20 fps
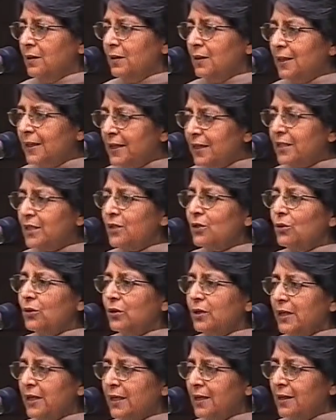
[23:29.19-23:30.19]
the later
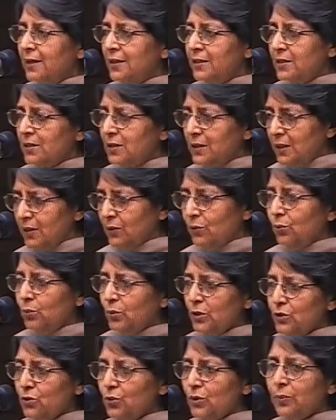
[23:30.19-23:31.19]
Orientalist who
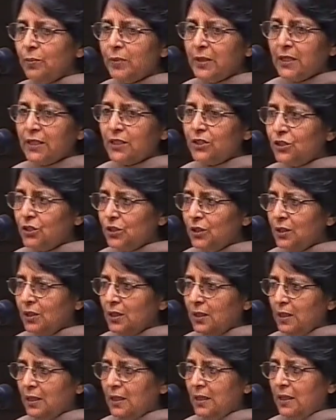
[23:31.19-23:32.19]
was to emerge
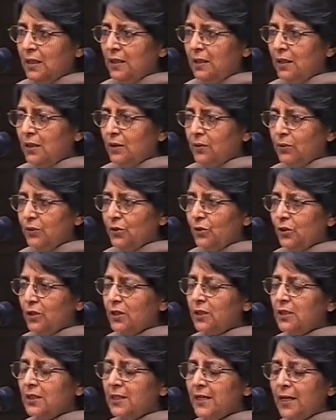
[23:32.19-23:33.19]
in,
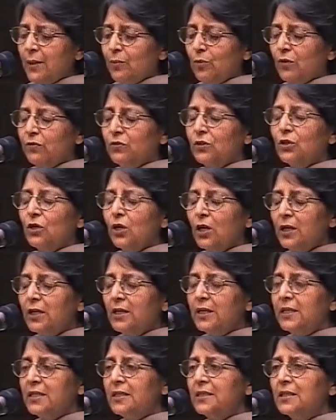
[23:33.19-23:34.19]
during the time of the
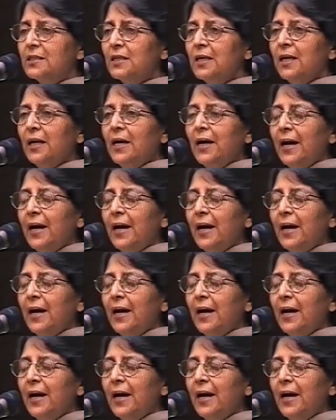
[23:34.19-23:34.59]
colonies,